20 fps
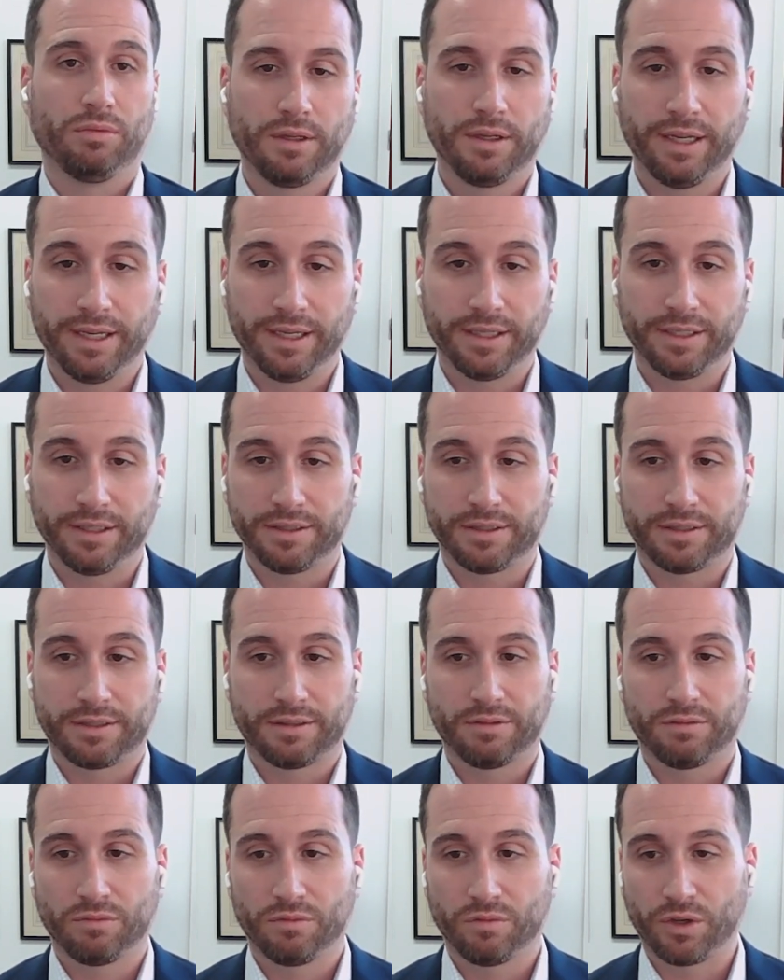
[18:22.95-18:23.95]
And
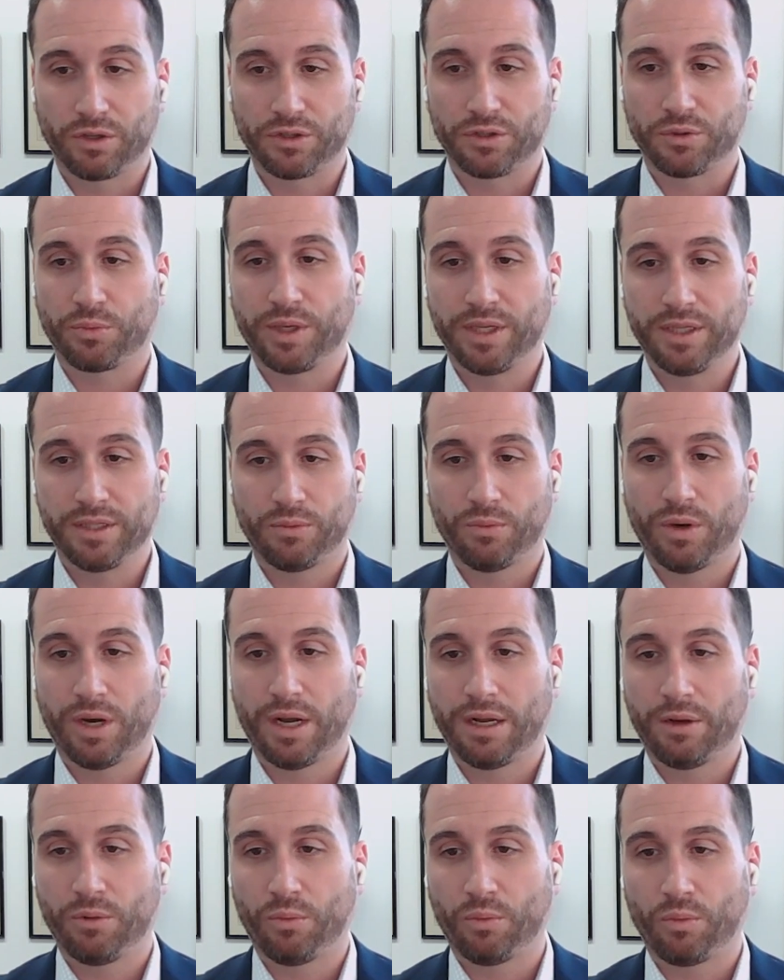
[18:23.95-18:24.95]
there's a reason
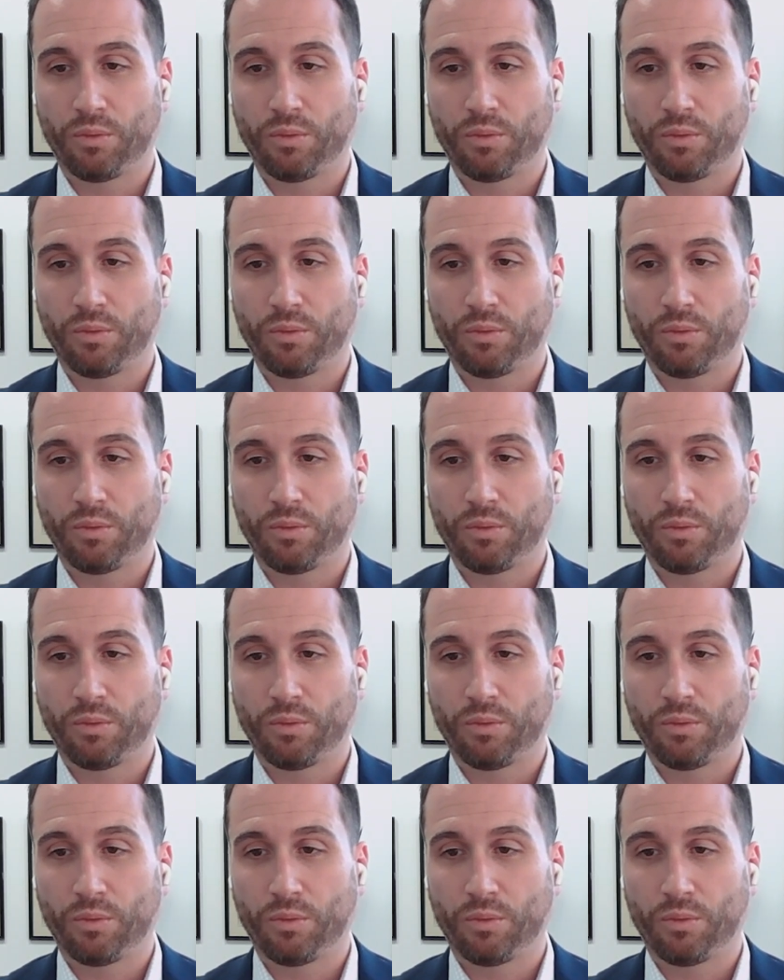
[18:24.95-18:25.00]
why